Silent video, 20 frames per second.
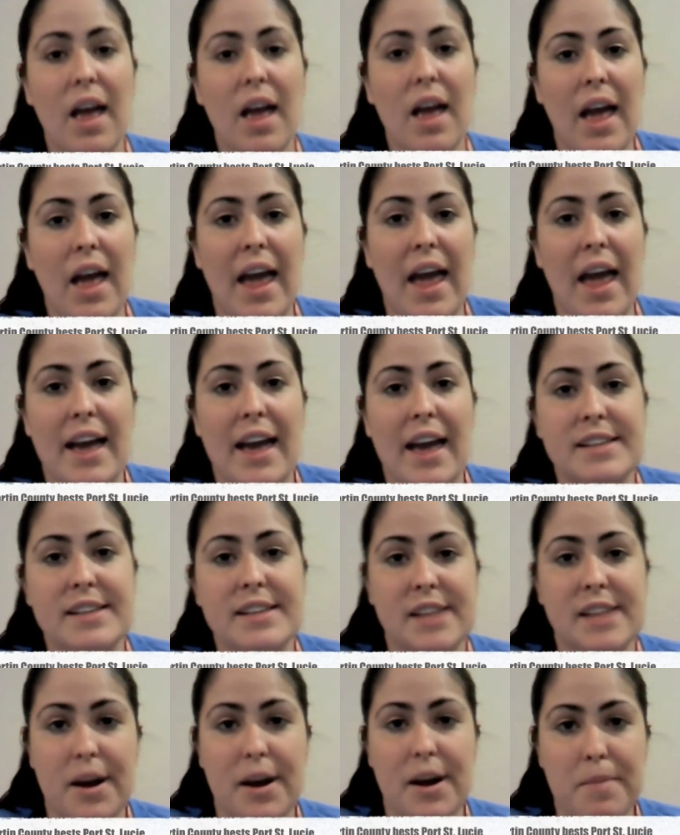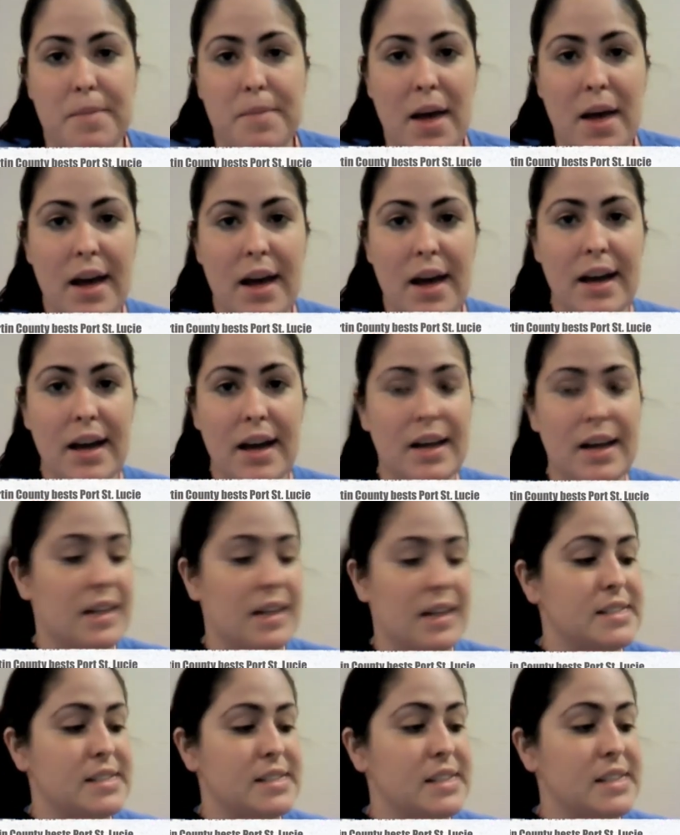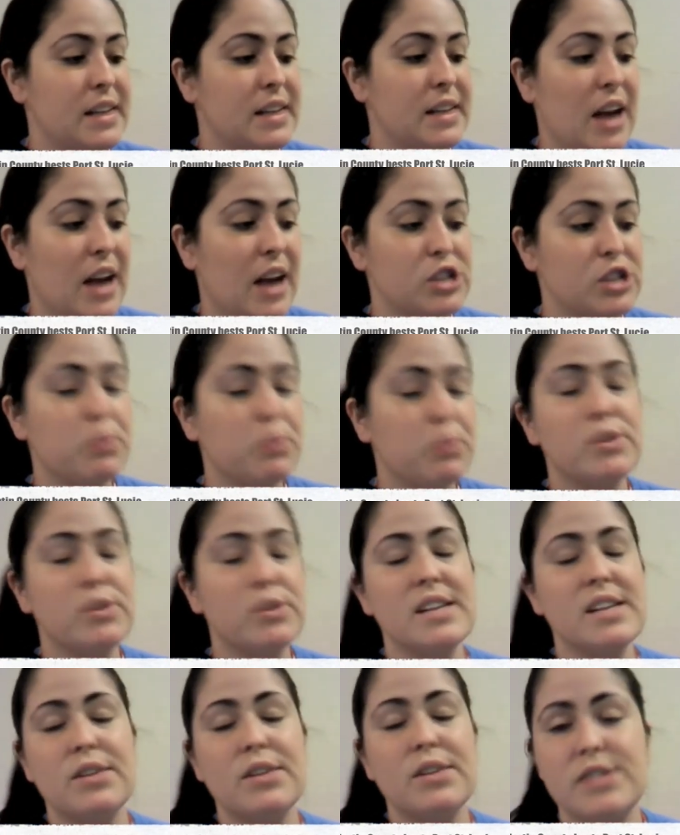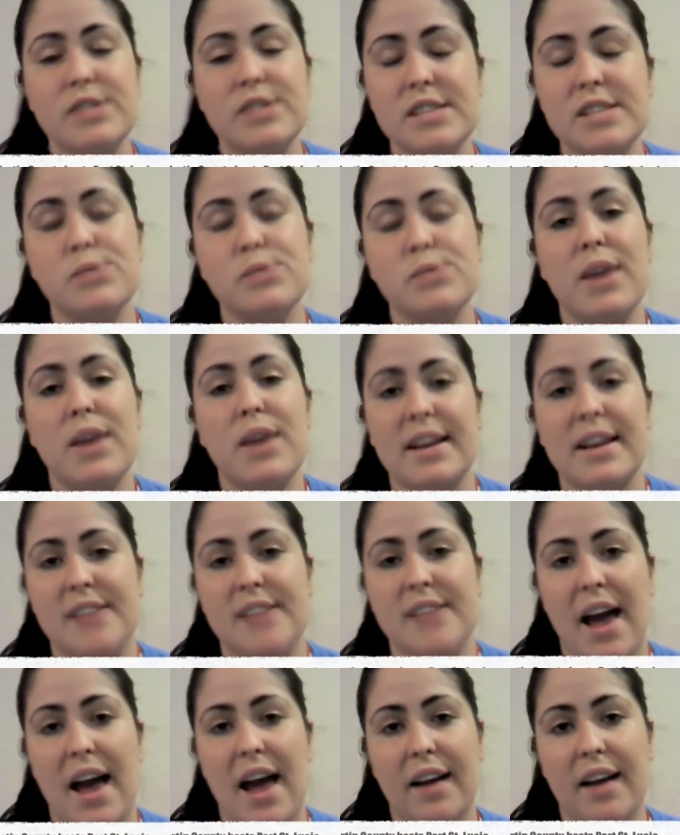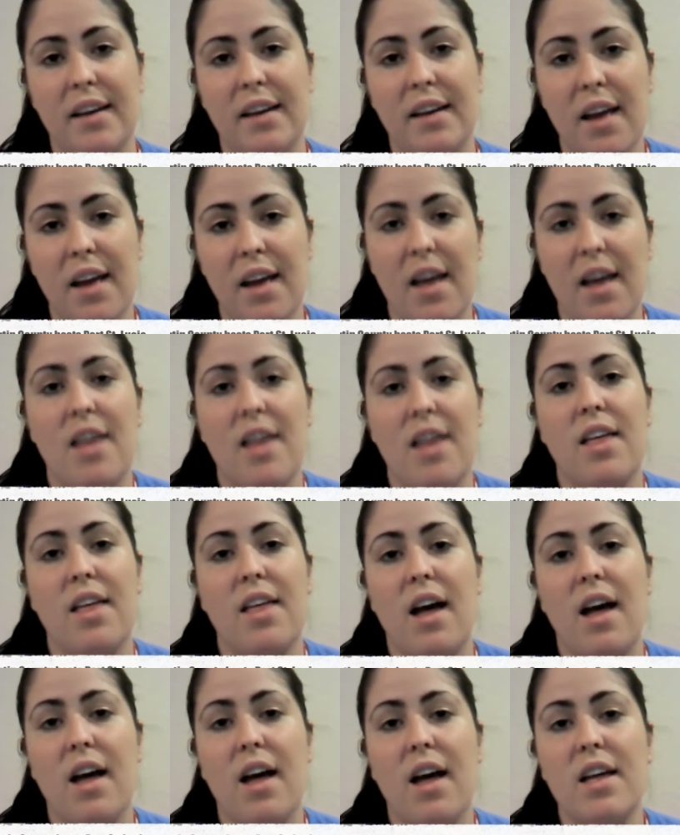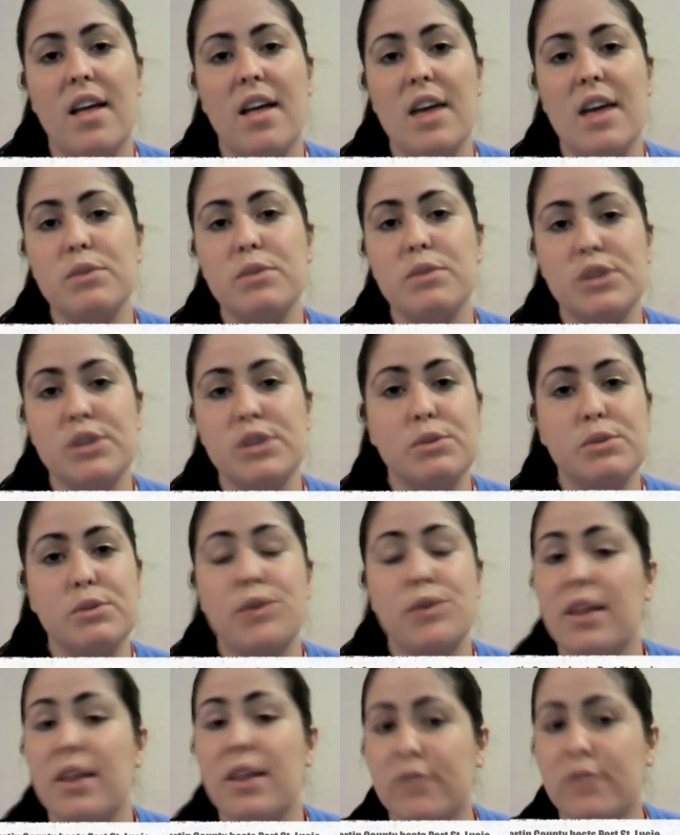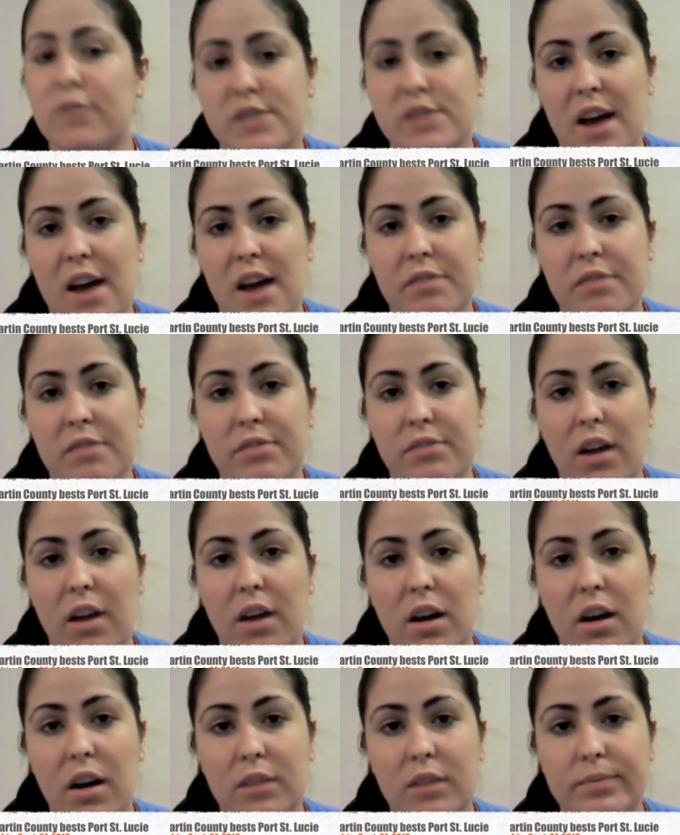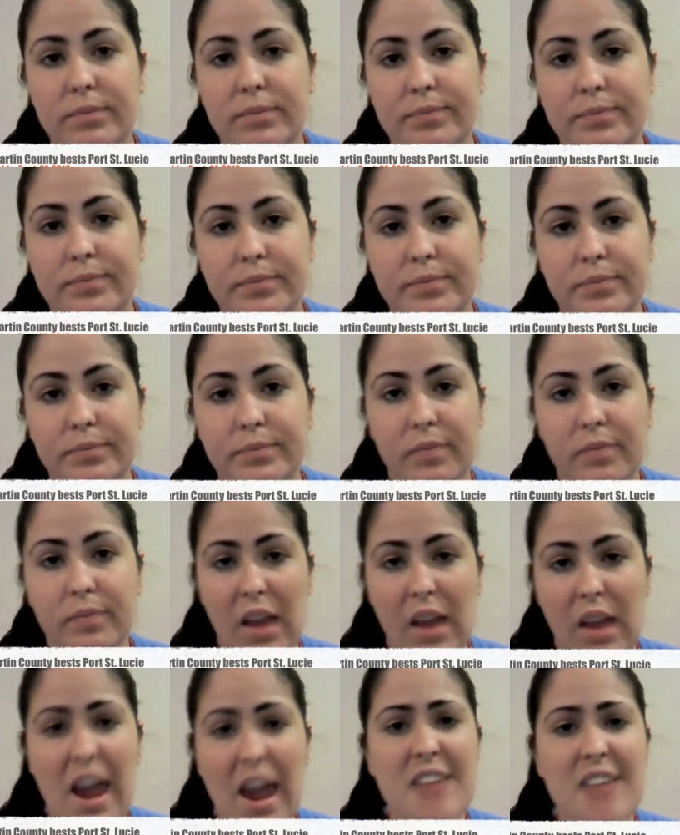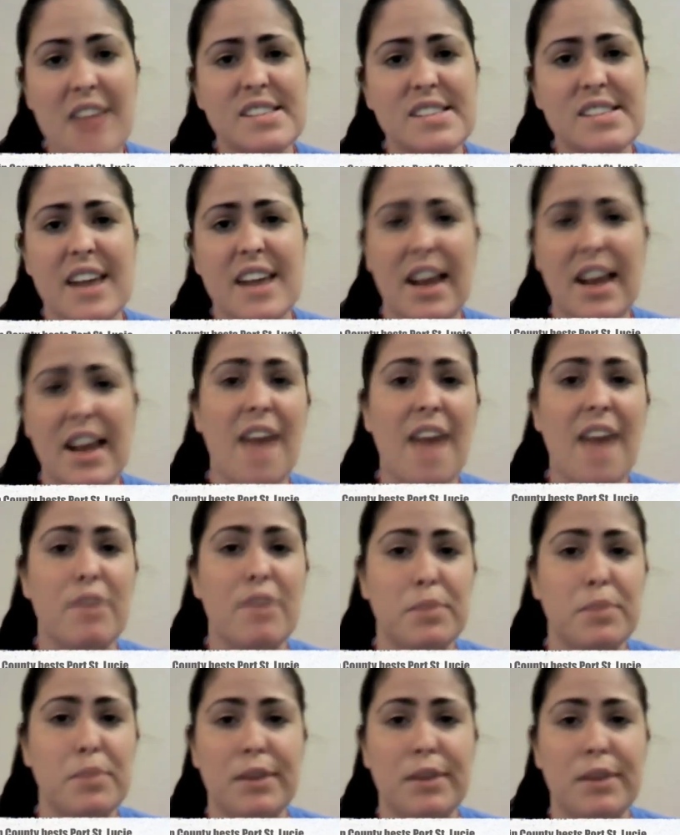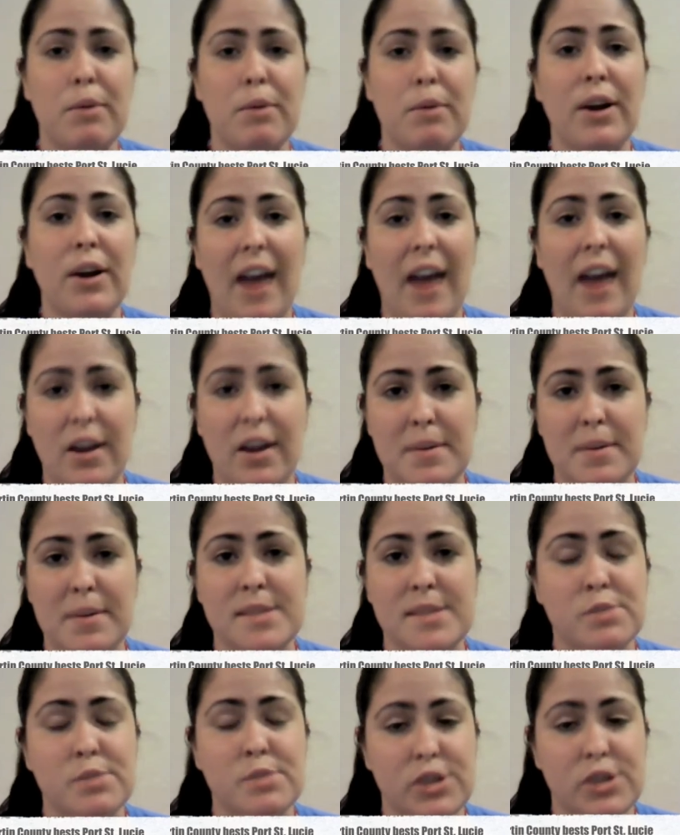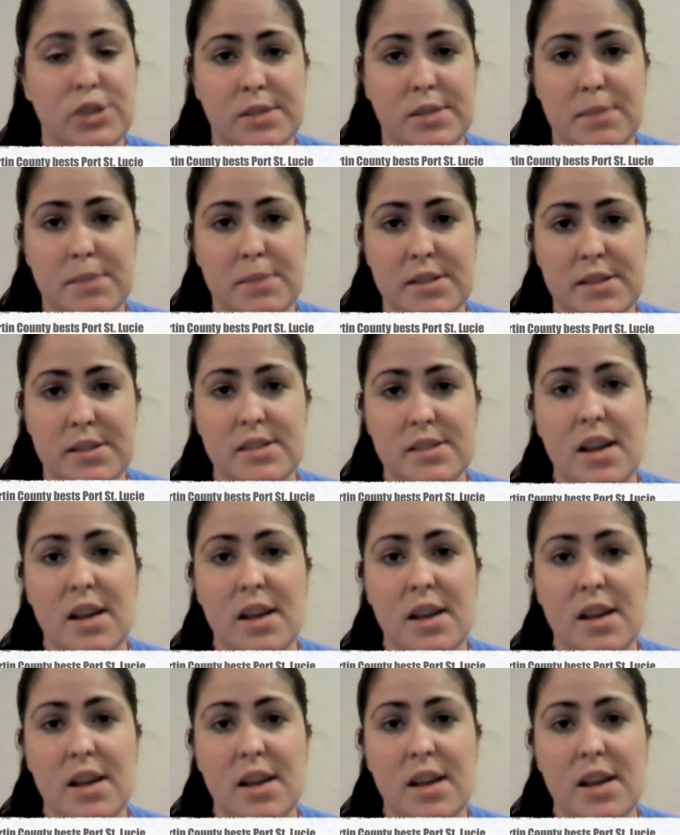And let's see. Actually, Port St. Lucie's running attack, it was great the first half. In the second half, I believe Martin County made some adjustments